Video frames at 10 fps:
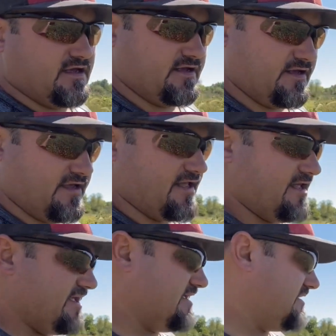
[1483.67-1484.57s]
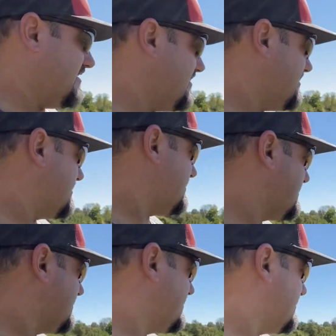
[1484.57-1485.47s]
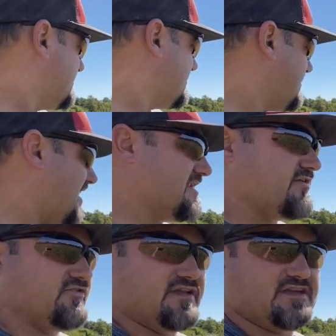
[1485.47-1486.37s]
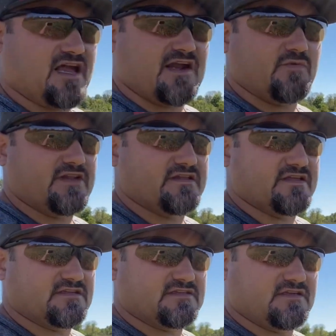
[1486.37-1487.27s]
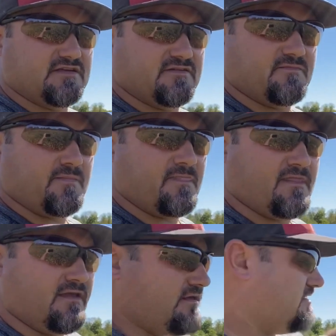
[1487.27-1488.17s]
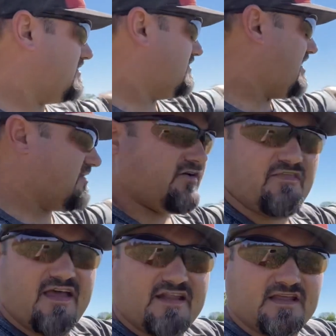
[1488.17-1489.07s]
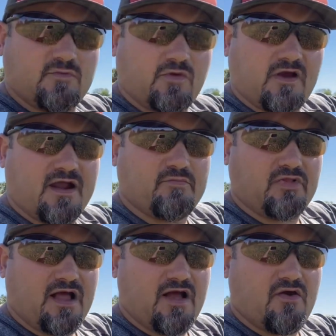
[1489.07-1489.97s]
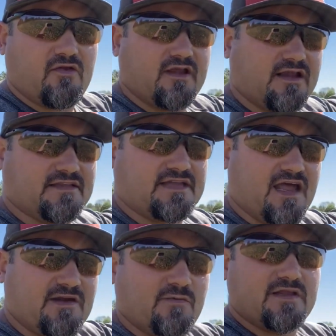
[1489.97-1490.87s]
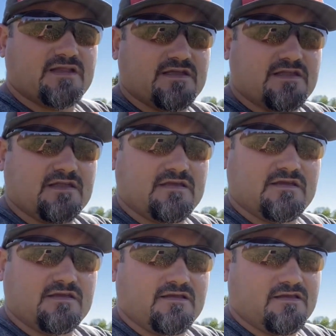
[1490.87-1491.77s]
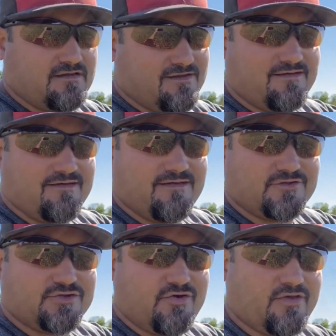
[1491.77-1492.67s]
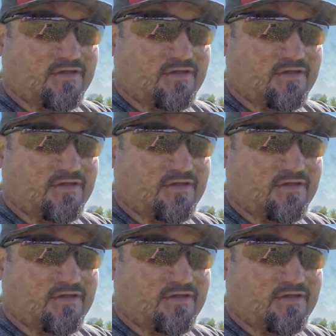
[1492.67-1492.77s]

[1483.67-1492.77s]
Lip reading: and I never did tine weed this. Down on that end where I plowed and I tine weeded, I'll show you.